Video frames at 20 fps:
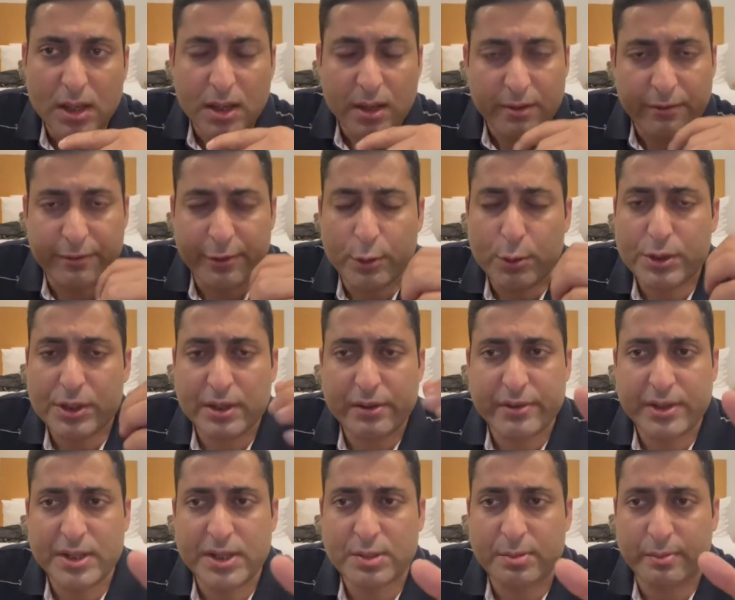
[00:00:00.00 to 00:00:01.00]
Few
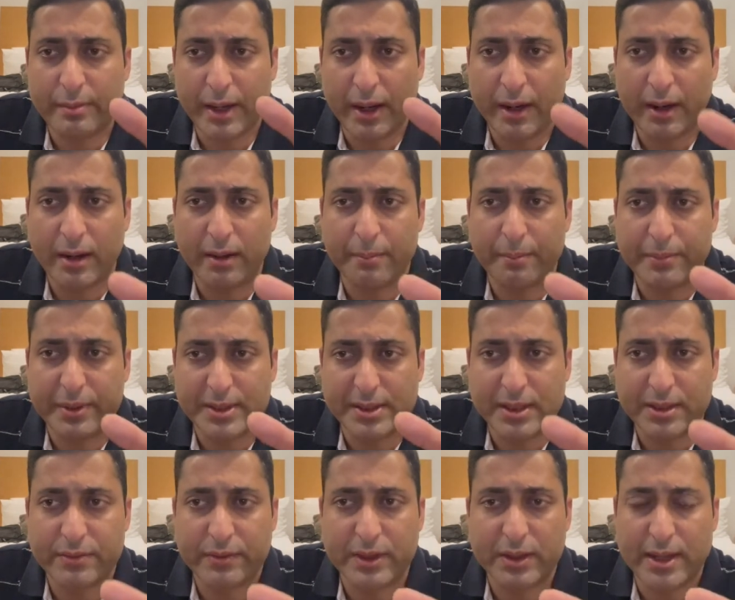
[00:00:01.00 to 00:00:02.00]
children may present with